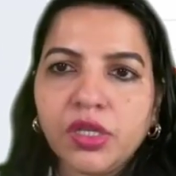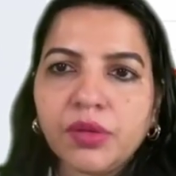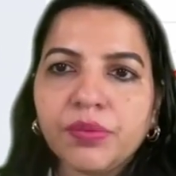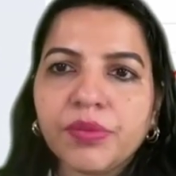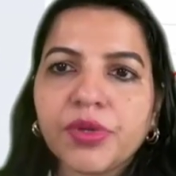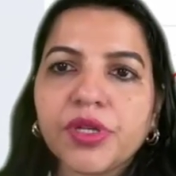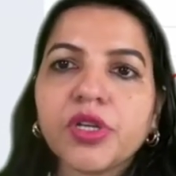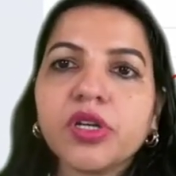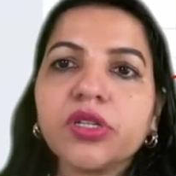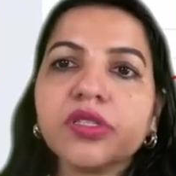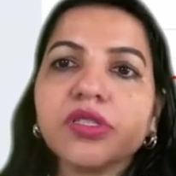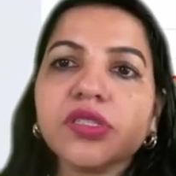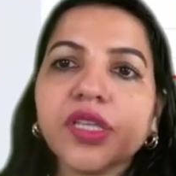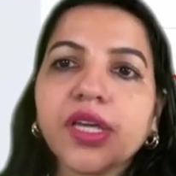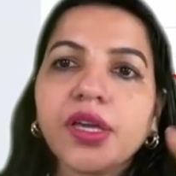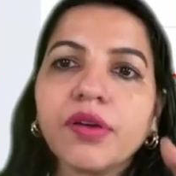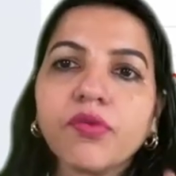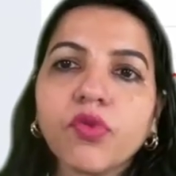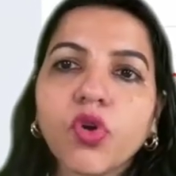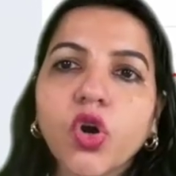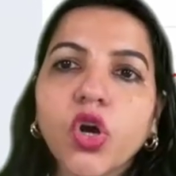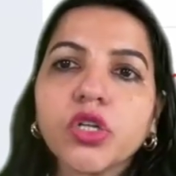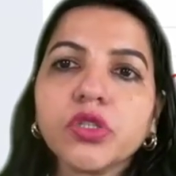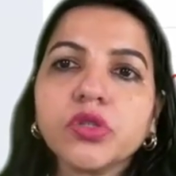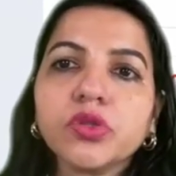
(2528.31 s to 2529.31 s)
because they
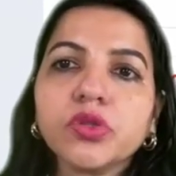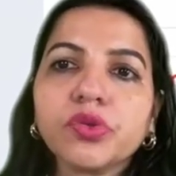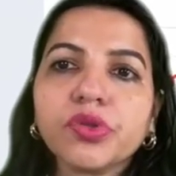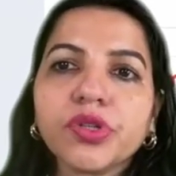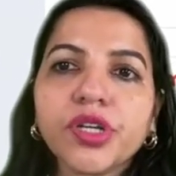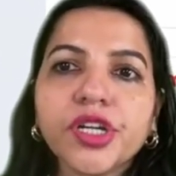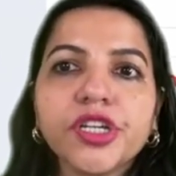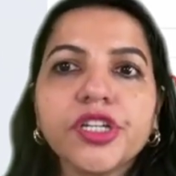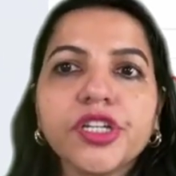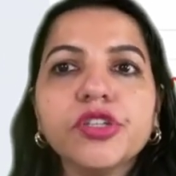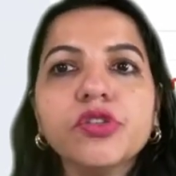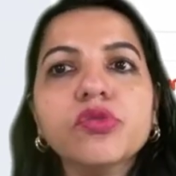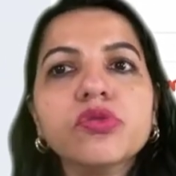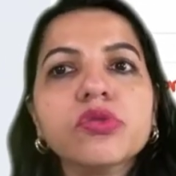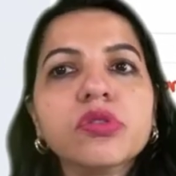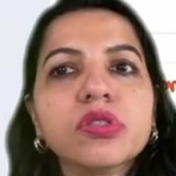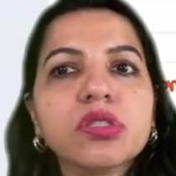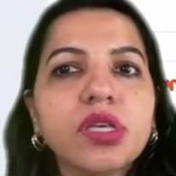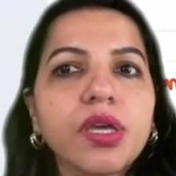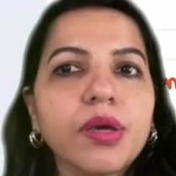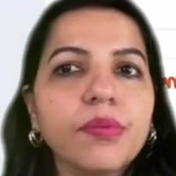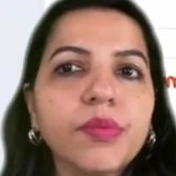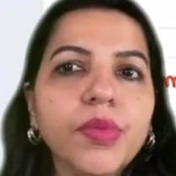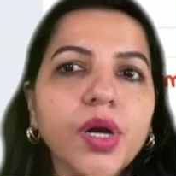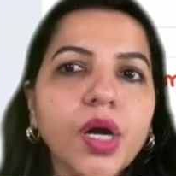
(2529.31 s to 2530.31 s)
want to reduce
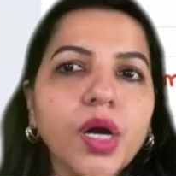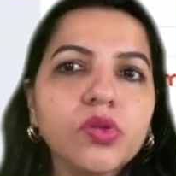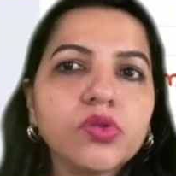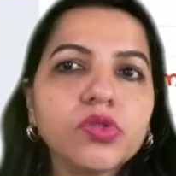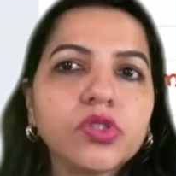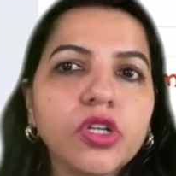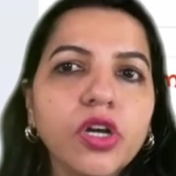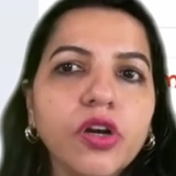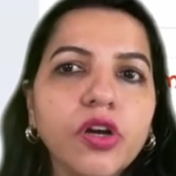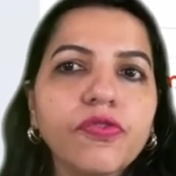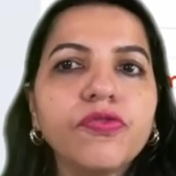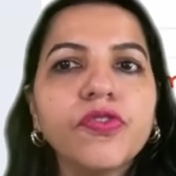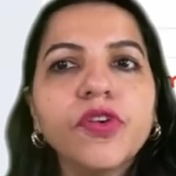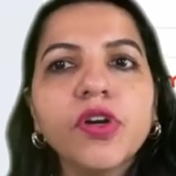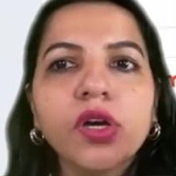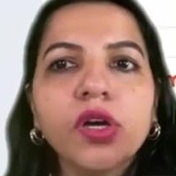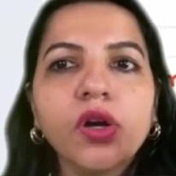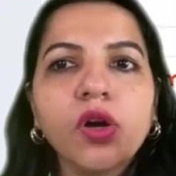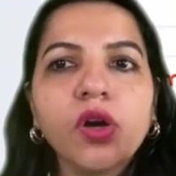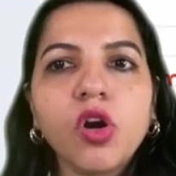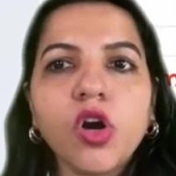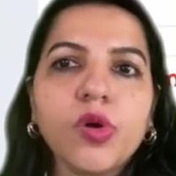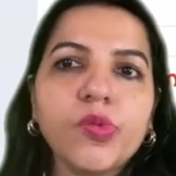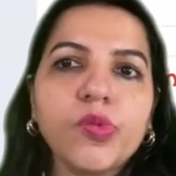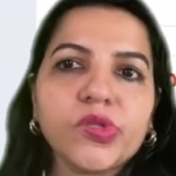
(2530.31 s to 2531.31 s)
the amount of
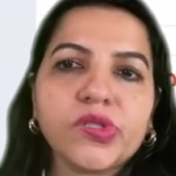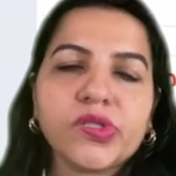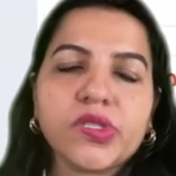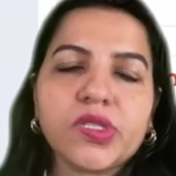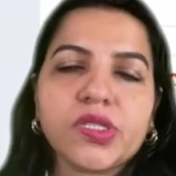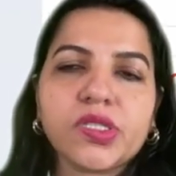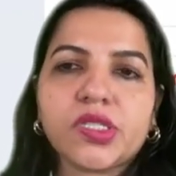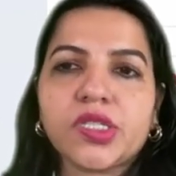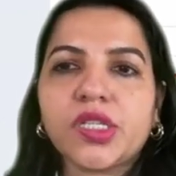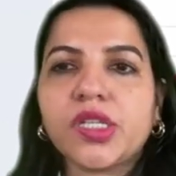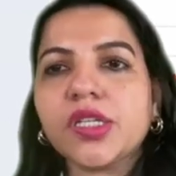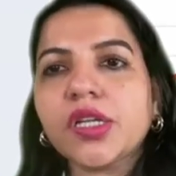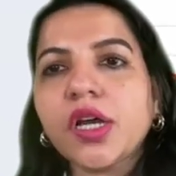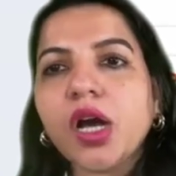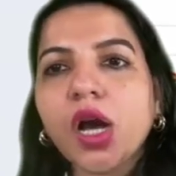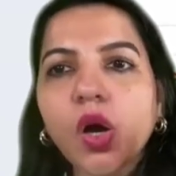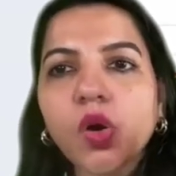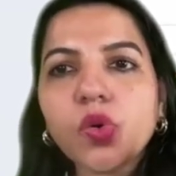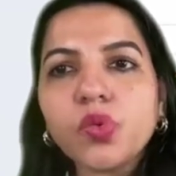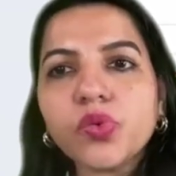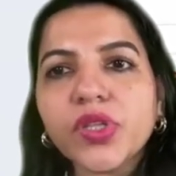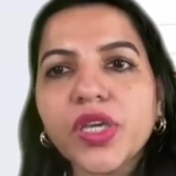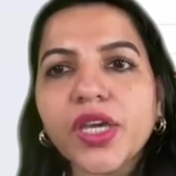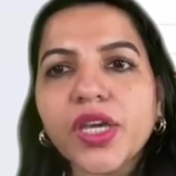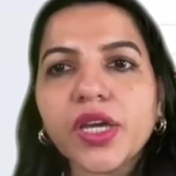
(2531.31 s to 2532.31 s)
homocysteine.
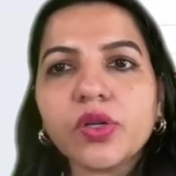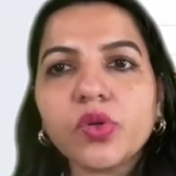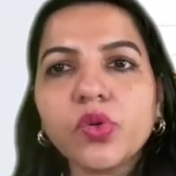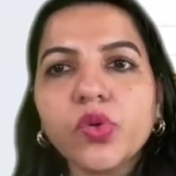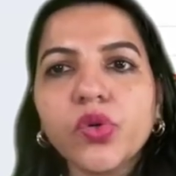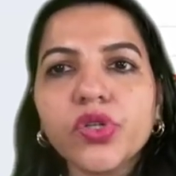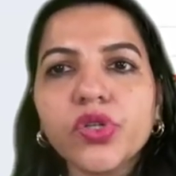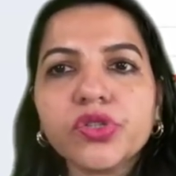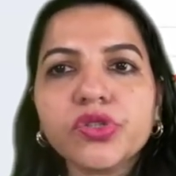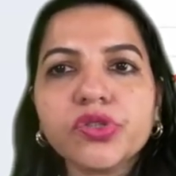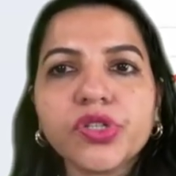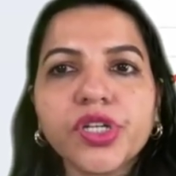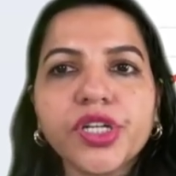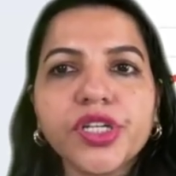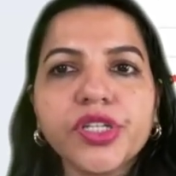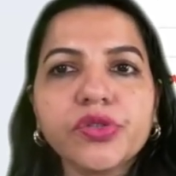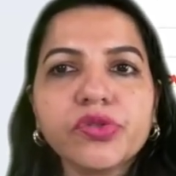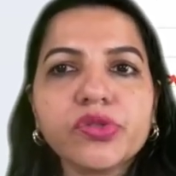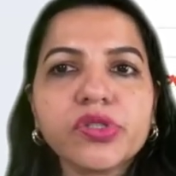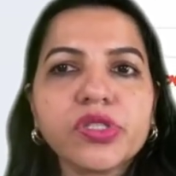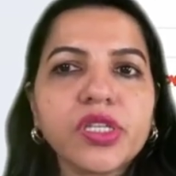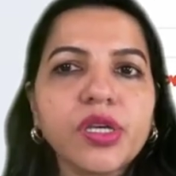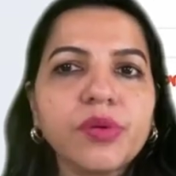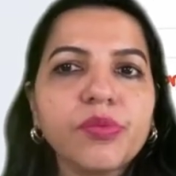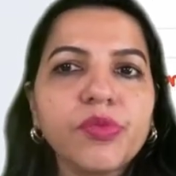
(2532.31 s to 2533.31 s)
How they are going to
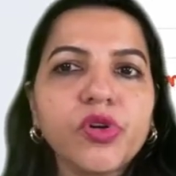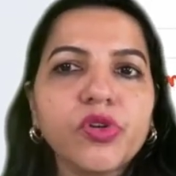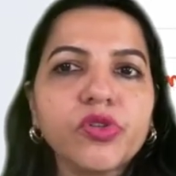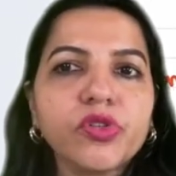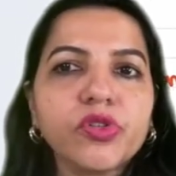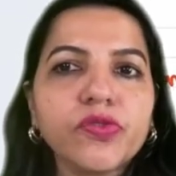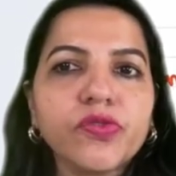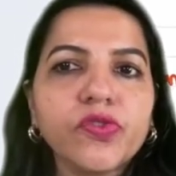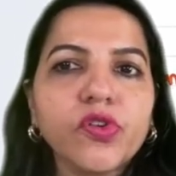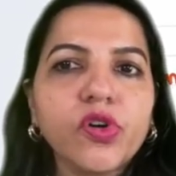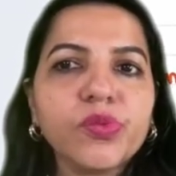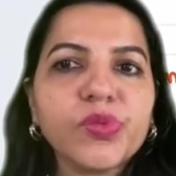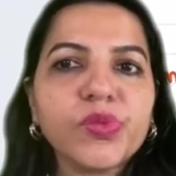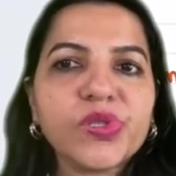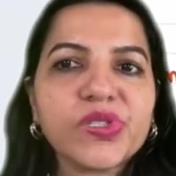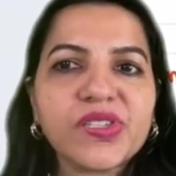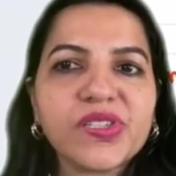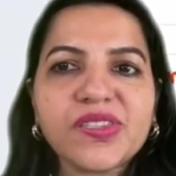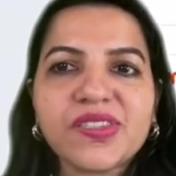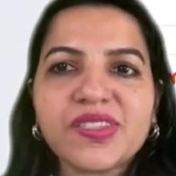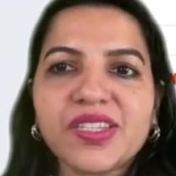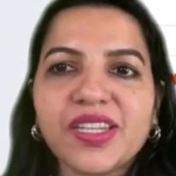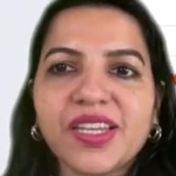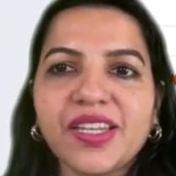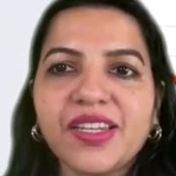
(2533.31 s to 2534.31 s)
reduce the amount of
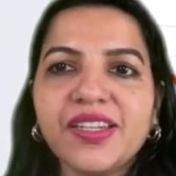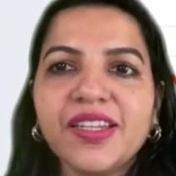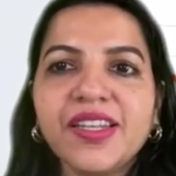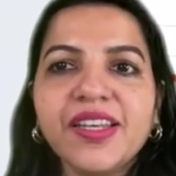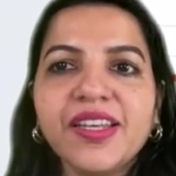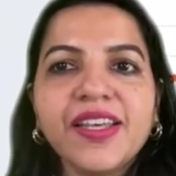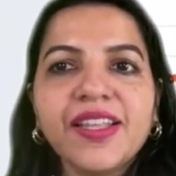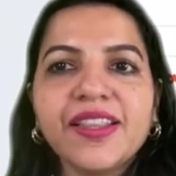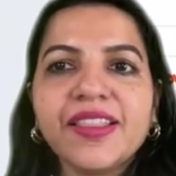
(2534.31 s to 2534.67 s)
homocysteine?